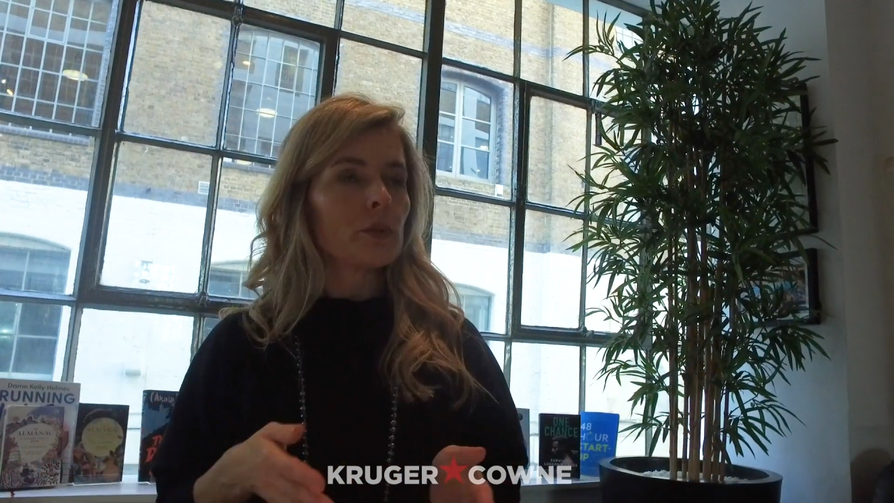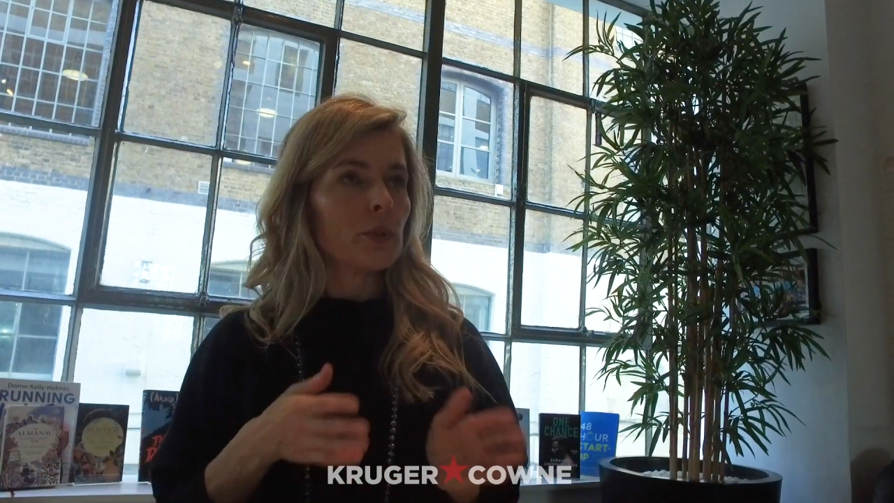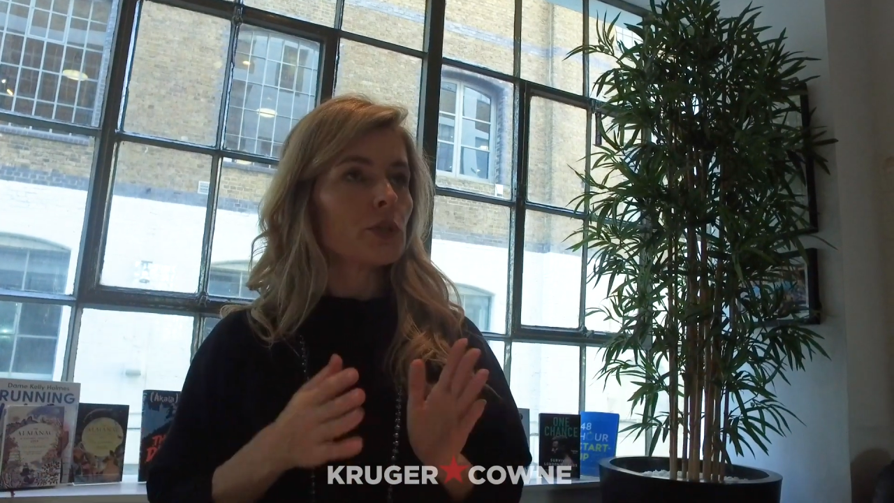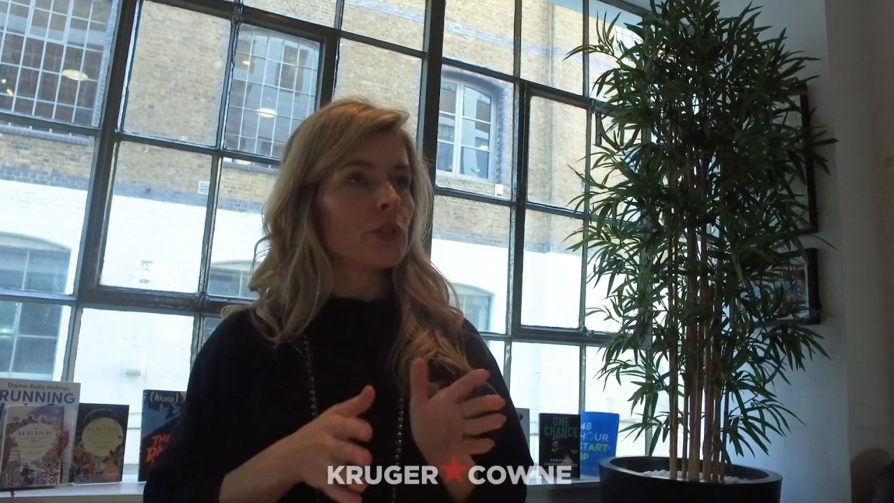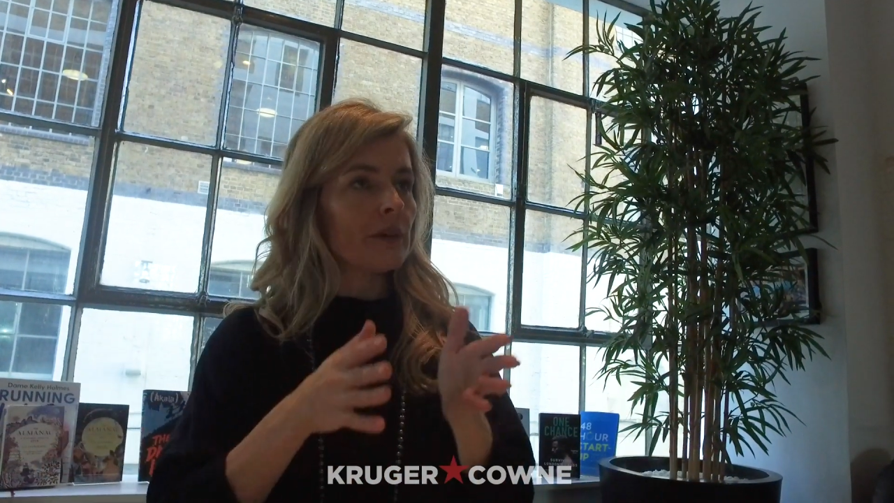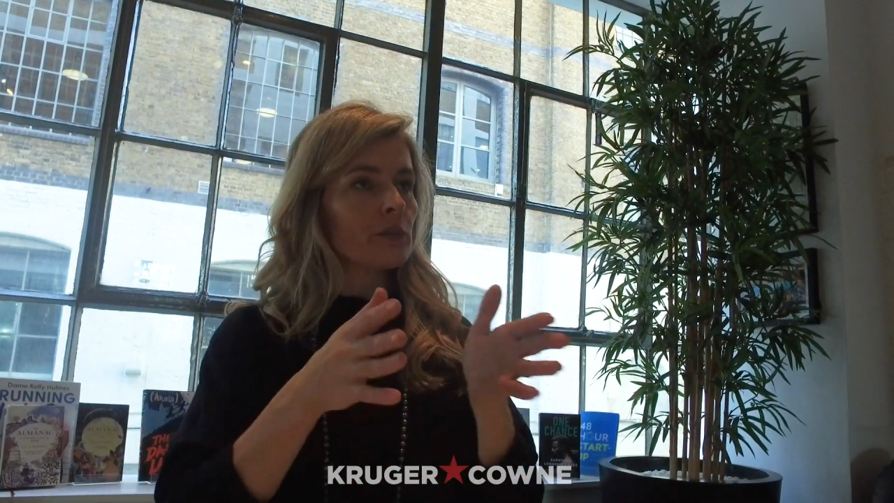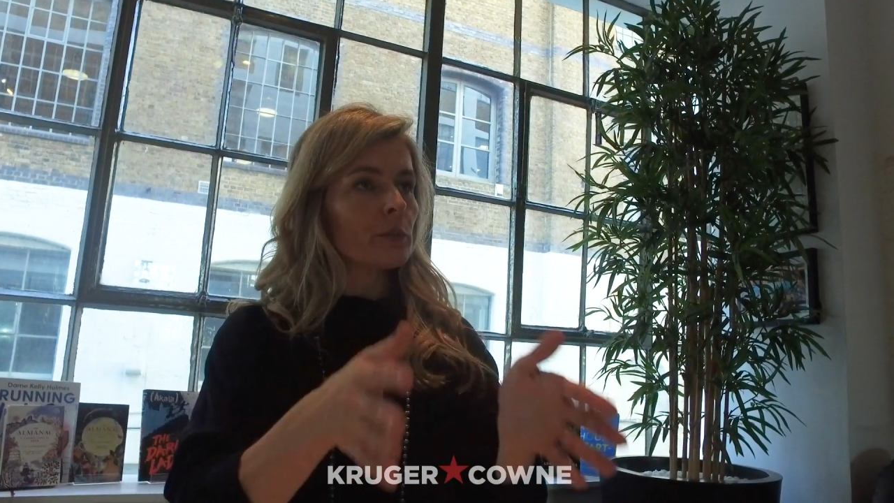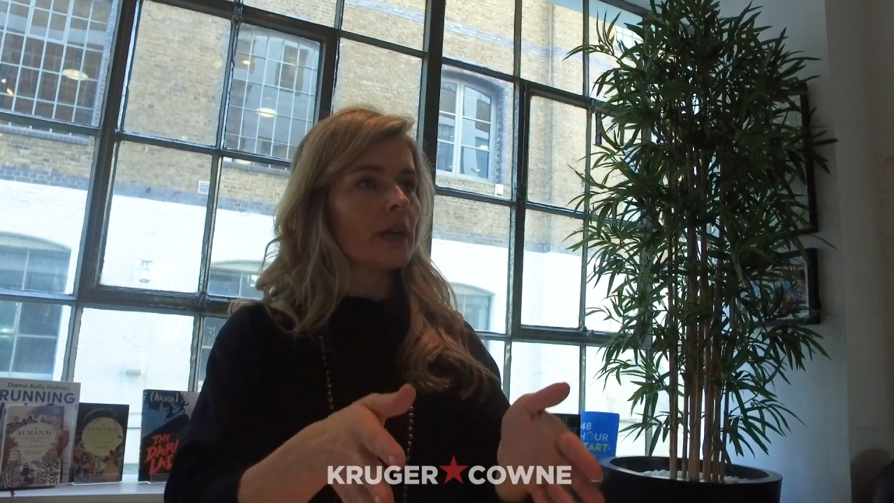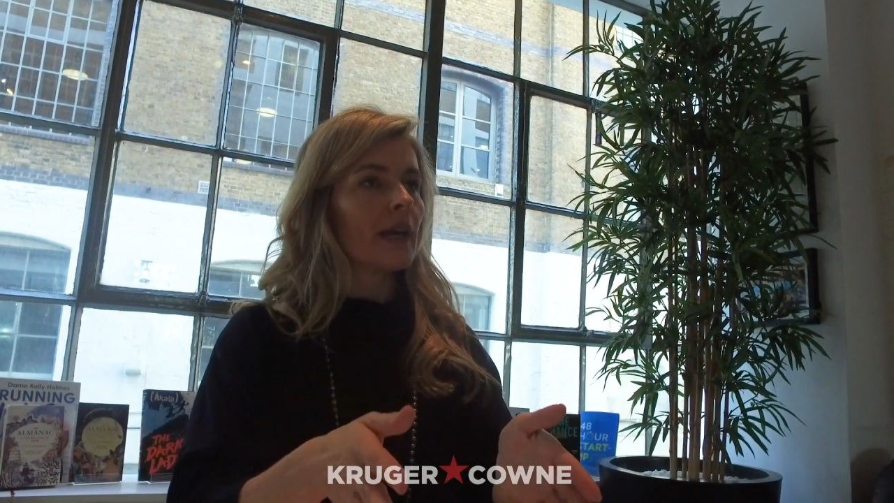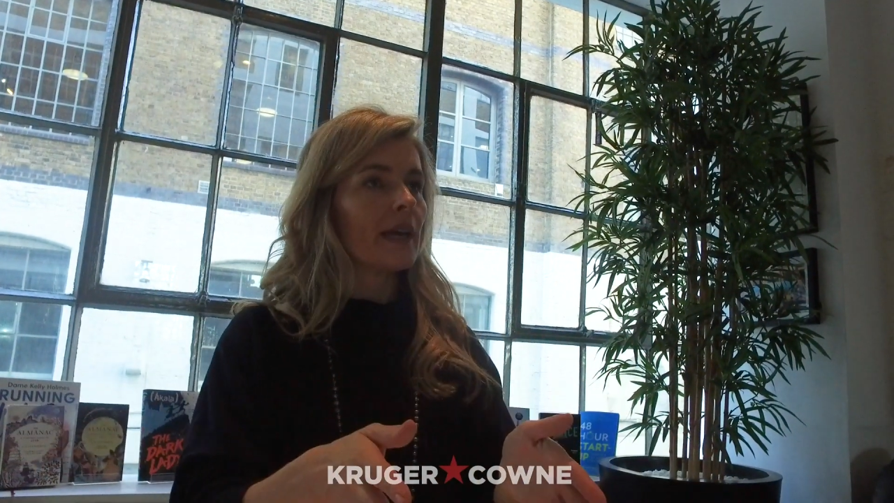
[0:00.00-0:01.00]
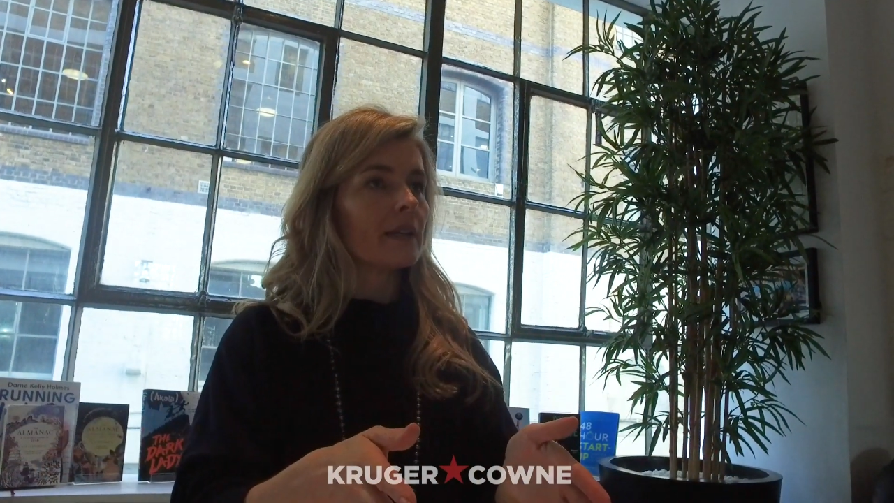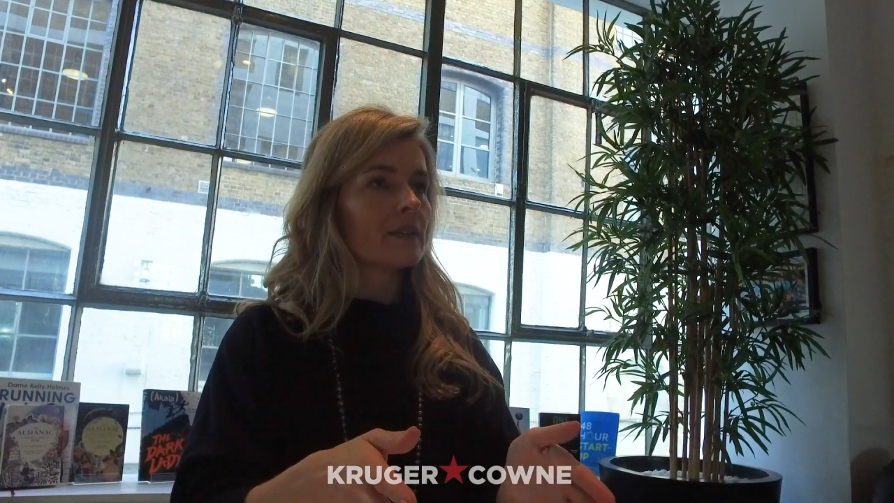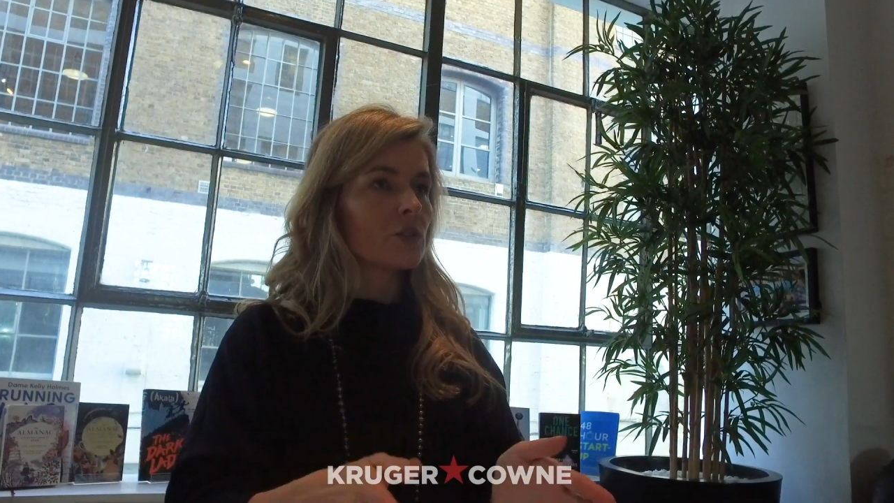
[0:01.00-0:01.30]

because you have to be ahead.